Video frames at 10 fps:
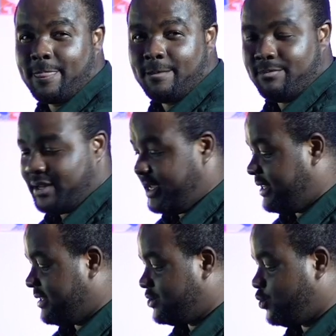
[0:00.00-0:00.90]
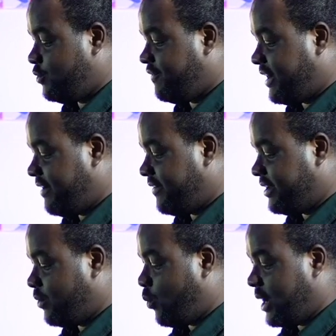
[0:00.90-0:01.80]
playing the 2-5
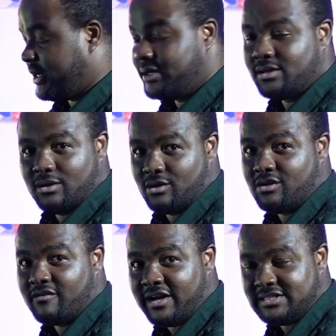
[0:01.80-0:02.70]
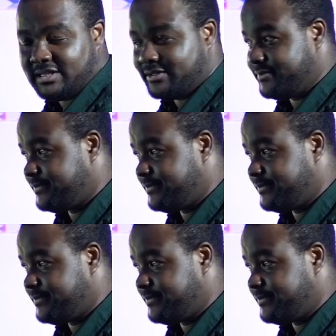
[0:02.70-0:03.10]
and the 1 on your right hand.